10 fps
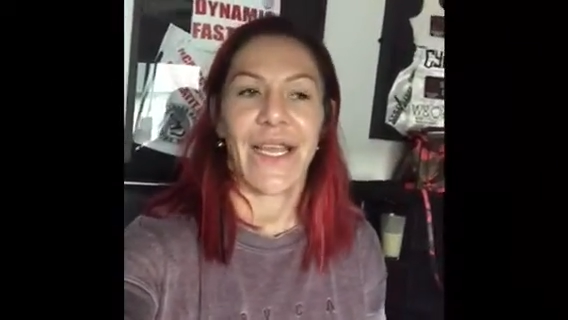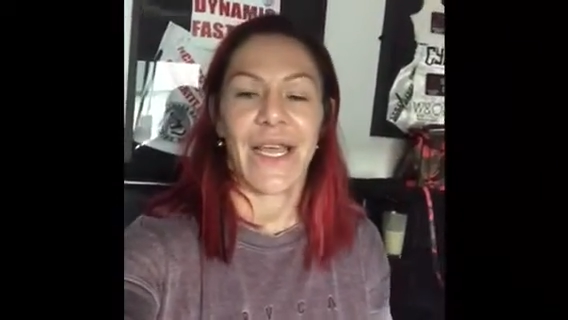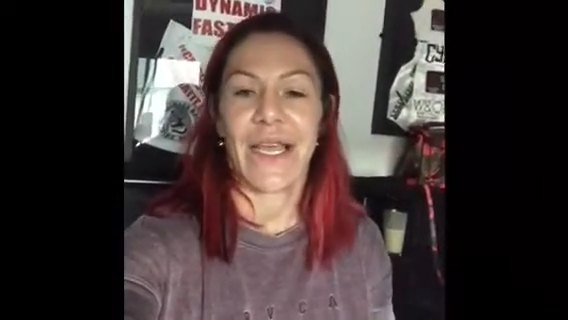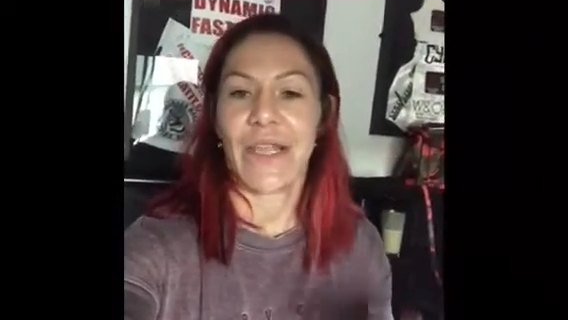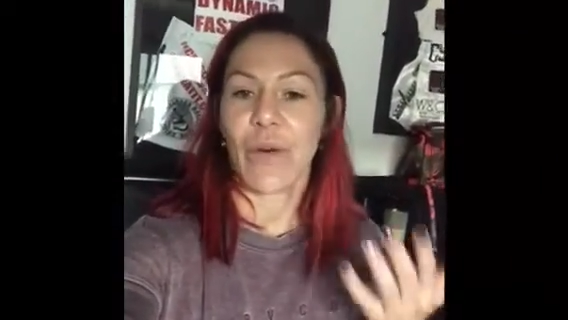
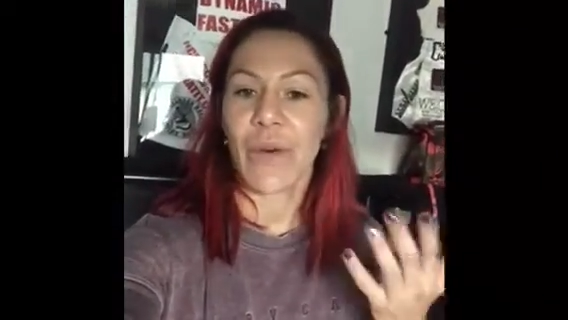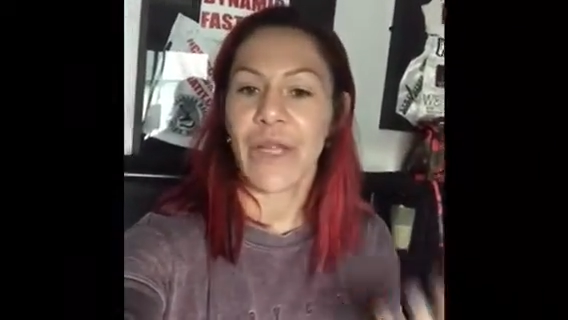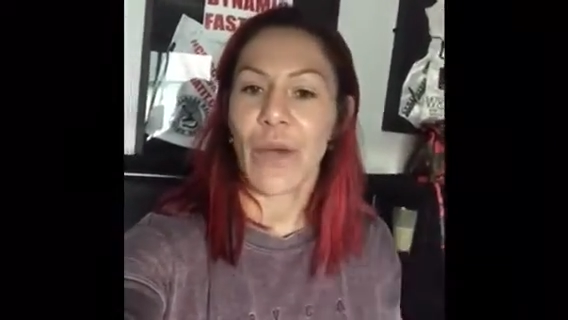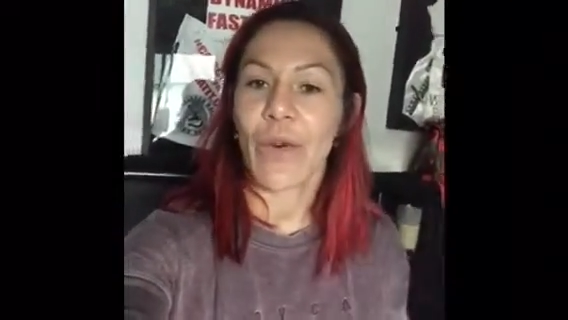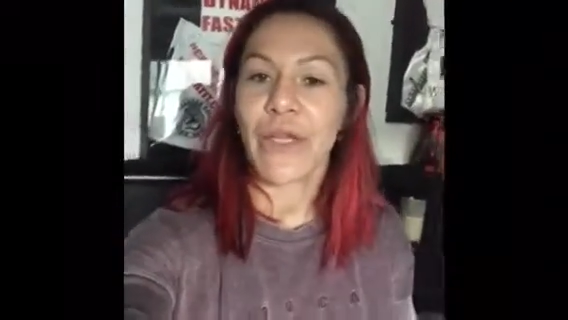And then when
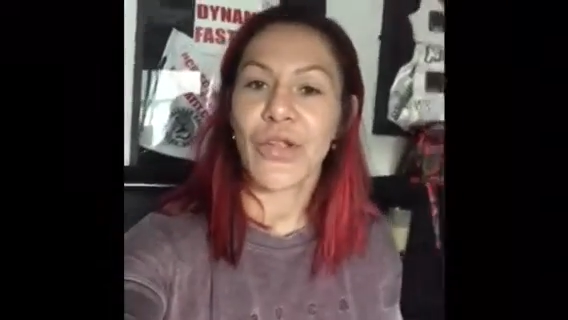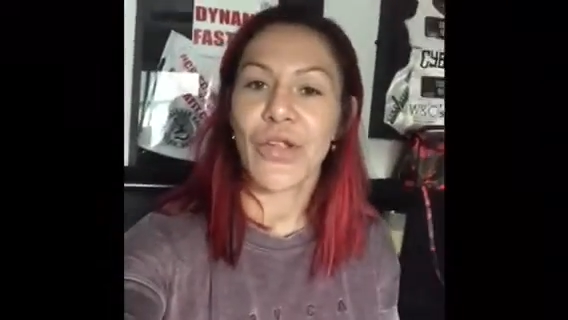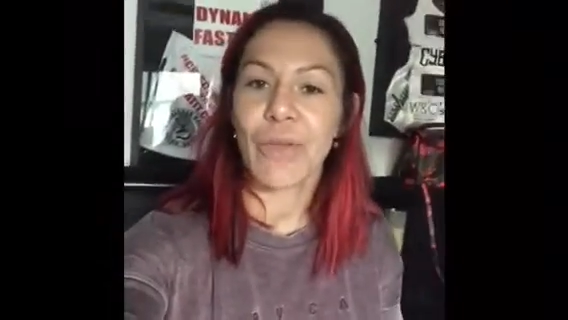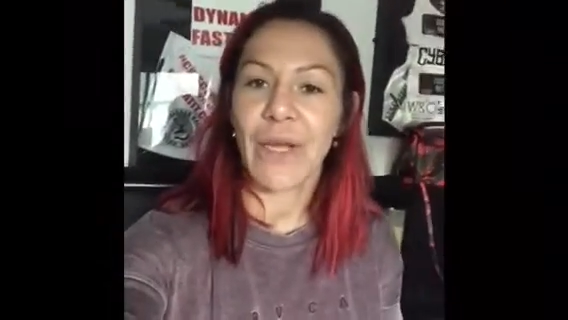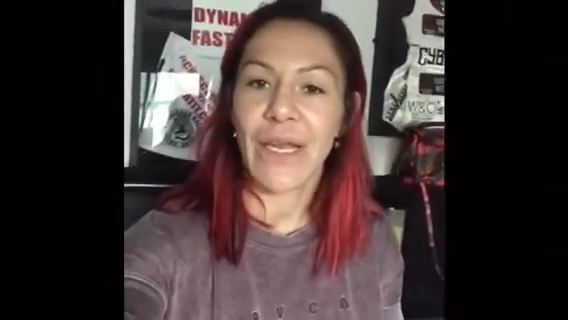I went
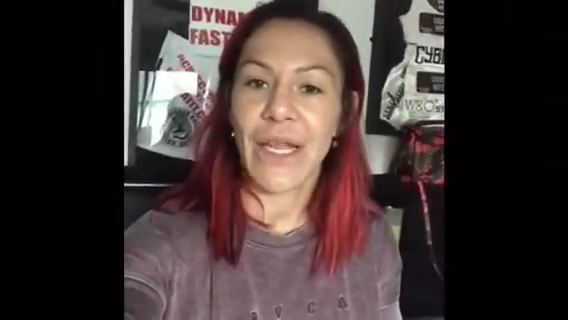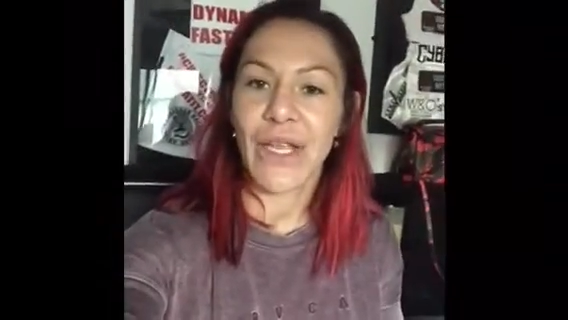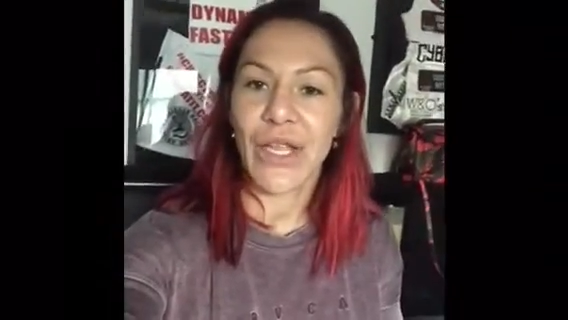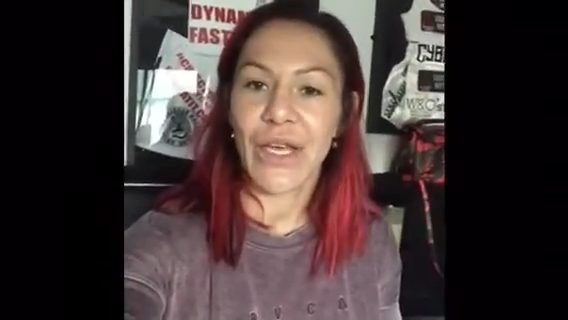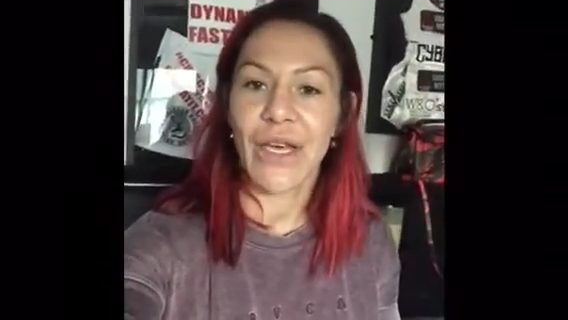to
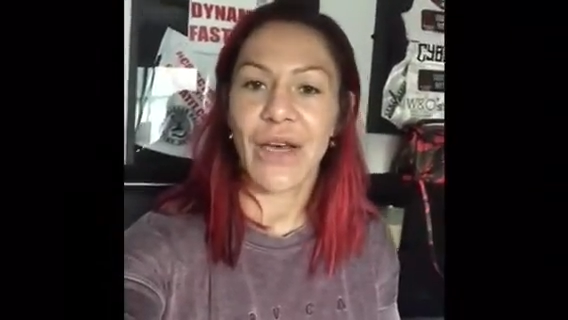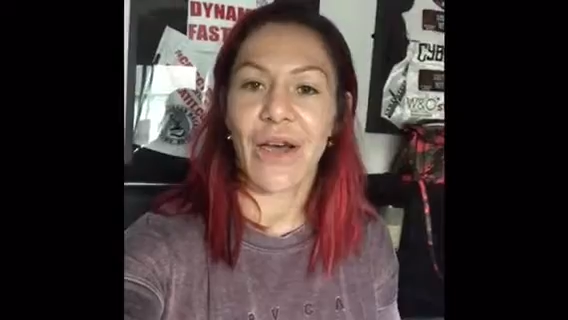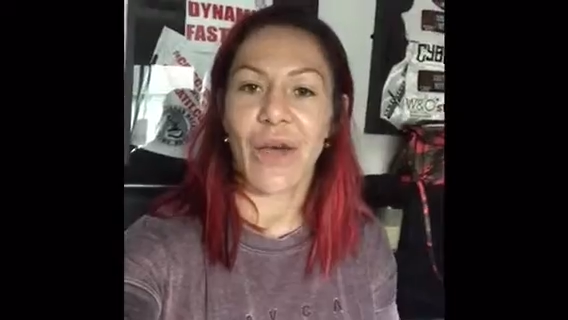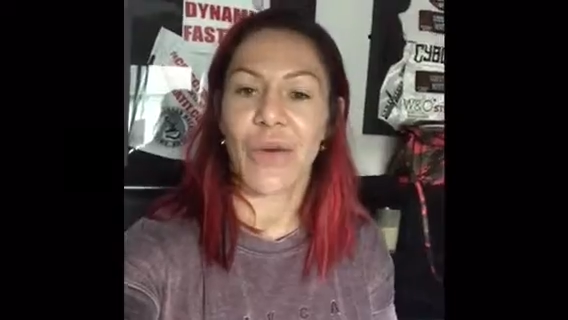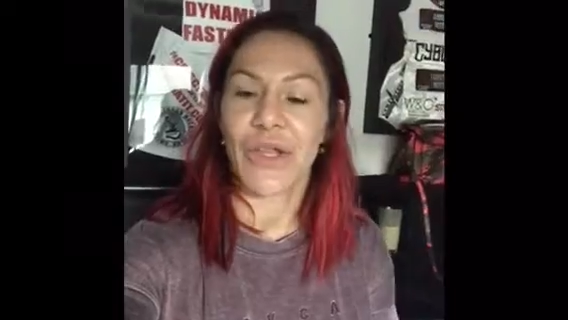
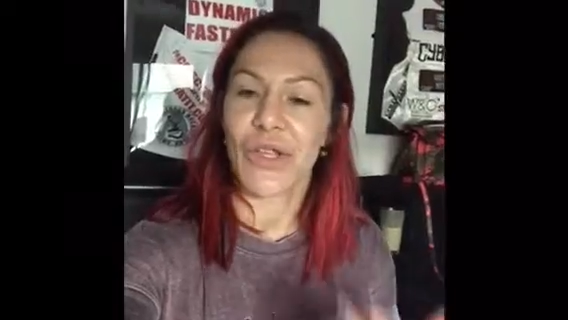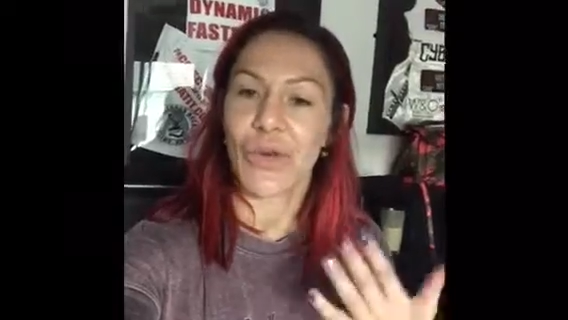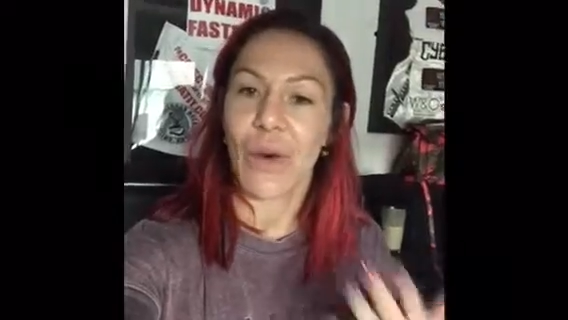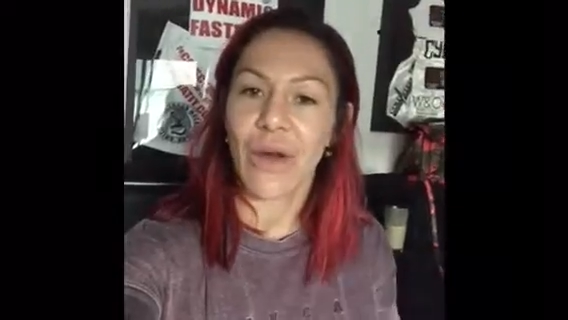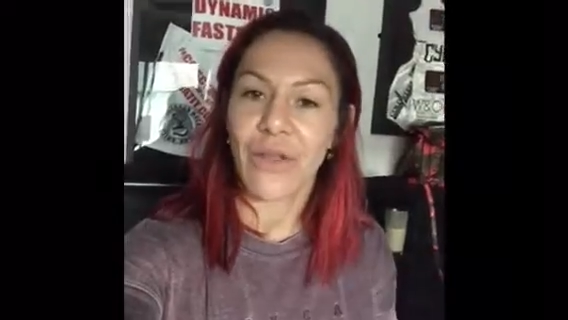Malaysia, I went to
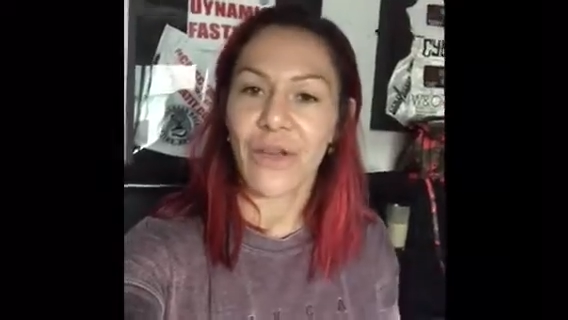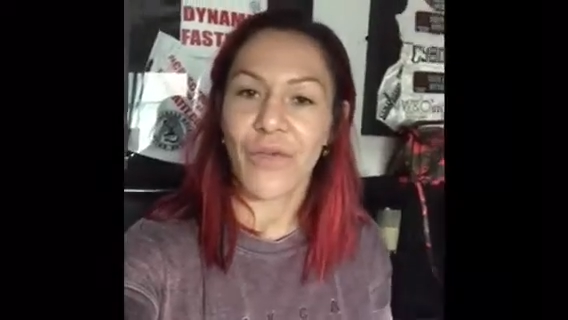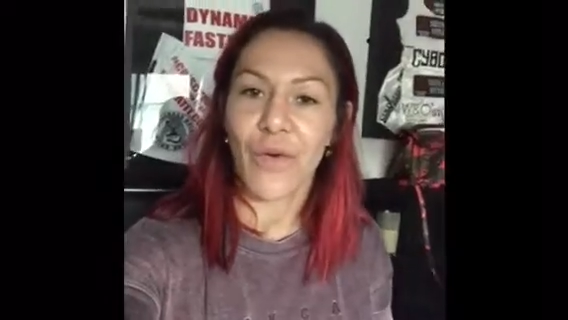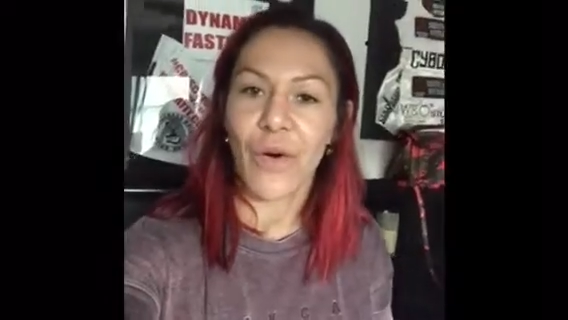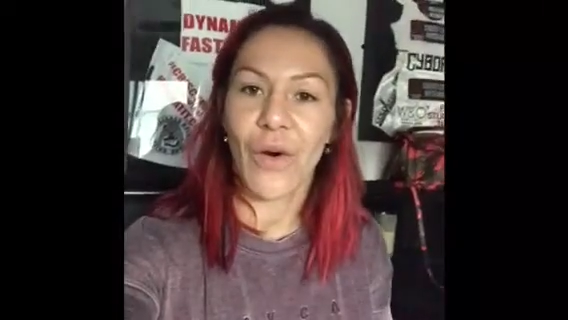
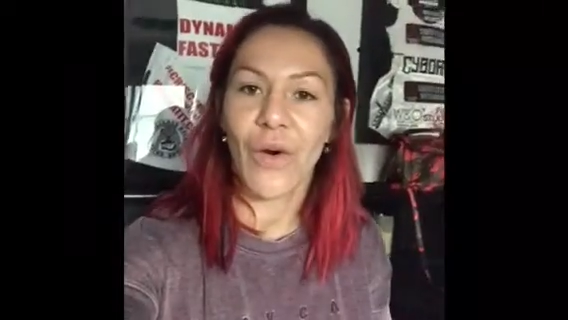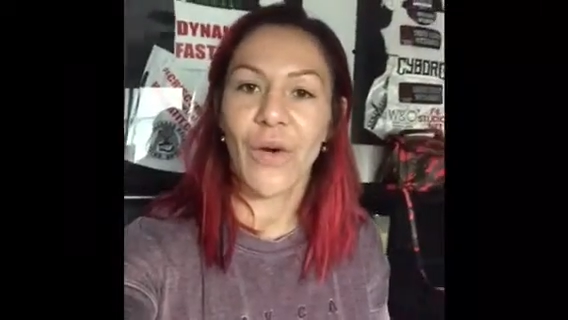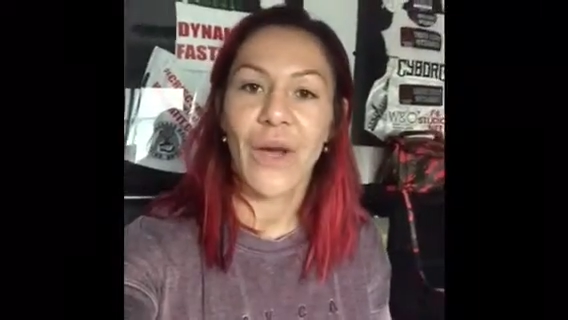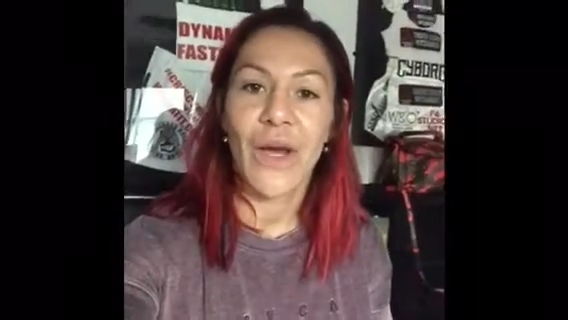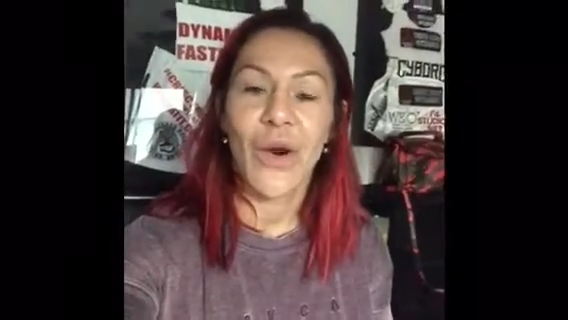Waterfall.